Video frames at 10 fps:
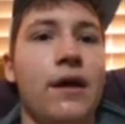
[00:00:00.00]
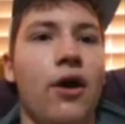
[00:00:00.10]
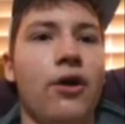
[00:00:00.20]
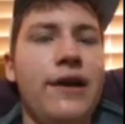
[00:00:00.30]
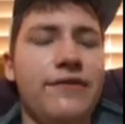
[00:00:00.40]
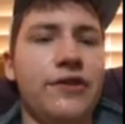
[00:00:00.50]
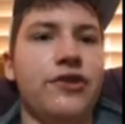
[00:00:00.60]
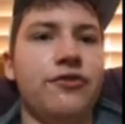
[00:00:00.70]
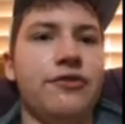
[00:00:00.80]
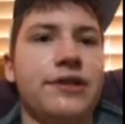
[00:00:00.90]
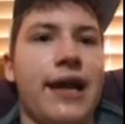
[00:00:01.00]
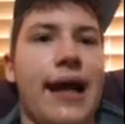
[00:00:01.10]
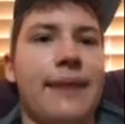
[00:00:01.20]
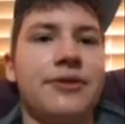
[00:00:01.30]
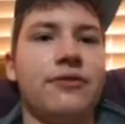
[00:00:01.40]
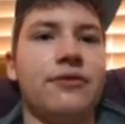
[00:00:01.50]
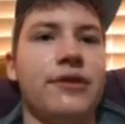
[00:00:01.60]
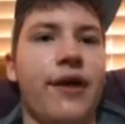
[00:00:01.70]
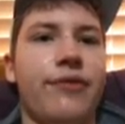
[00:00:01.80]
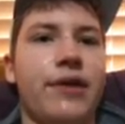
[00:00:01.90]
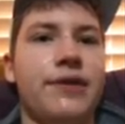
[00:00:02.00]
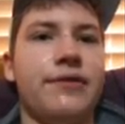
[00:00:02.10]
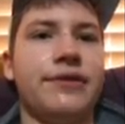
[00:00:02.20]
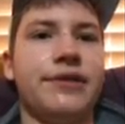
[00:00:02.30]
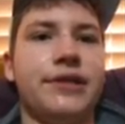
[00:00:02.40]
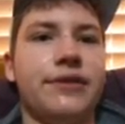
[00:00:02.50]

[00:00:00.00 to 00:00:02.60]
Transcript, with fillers: All you have to do is like absolutely nothing and you can still